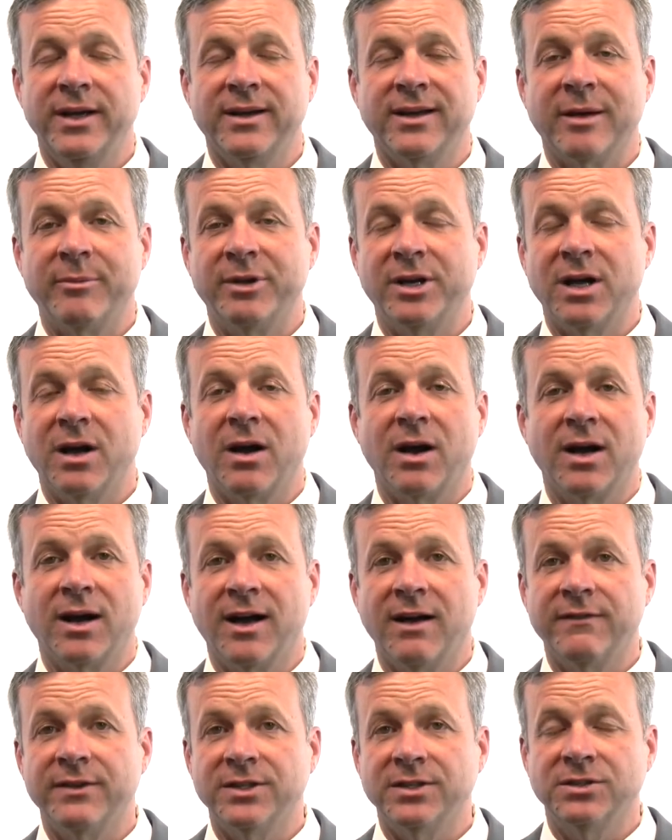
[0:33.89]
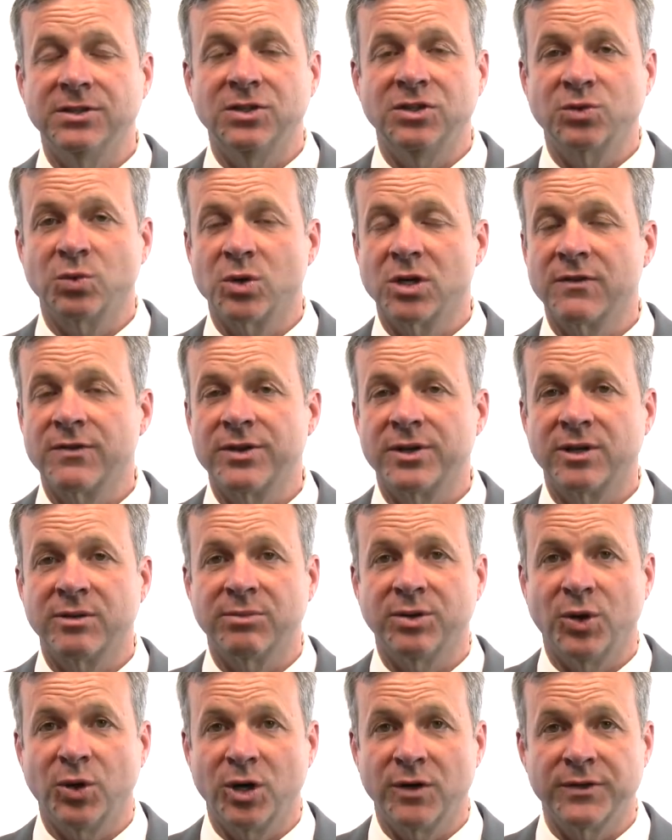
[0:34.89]
come into our office who's worked for their
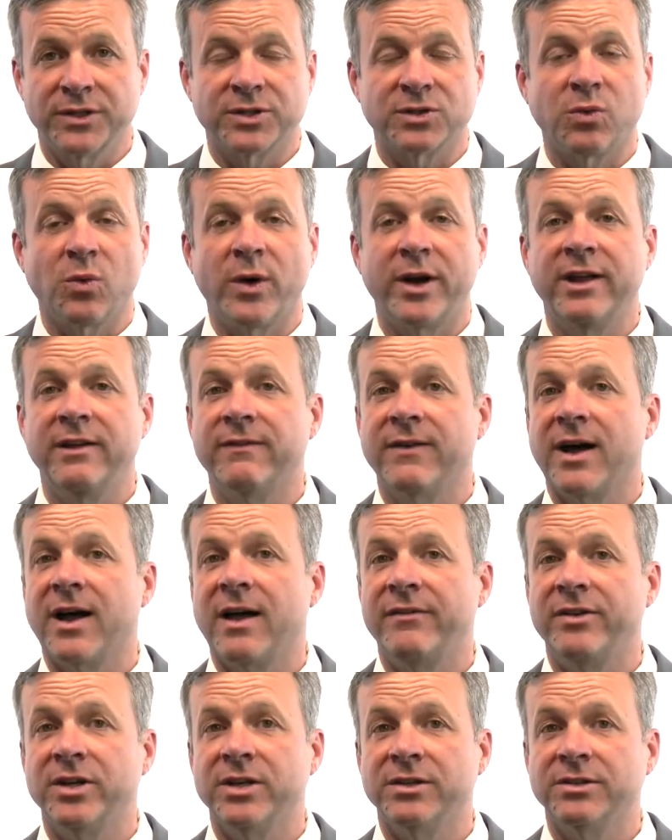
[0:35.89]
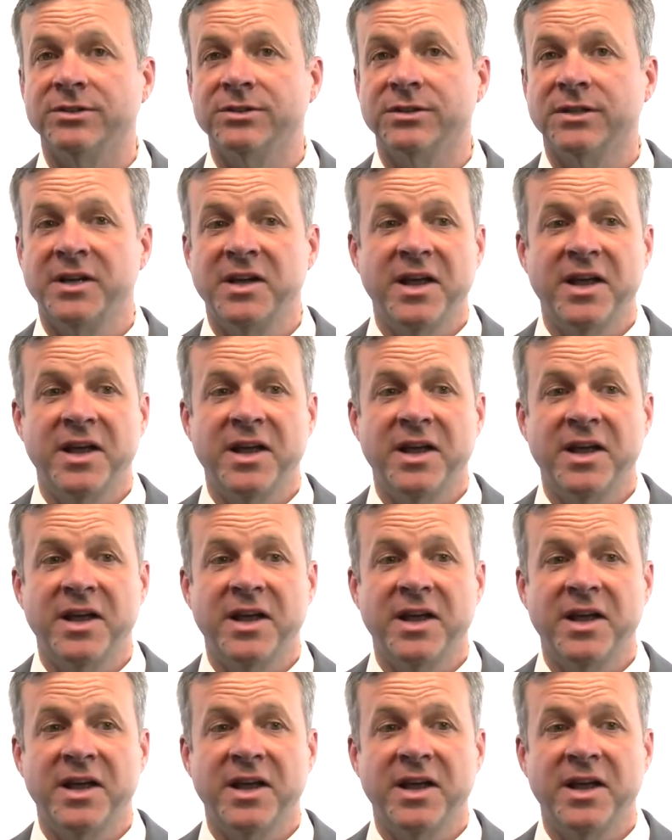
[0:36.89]
employer for twenty-five years,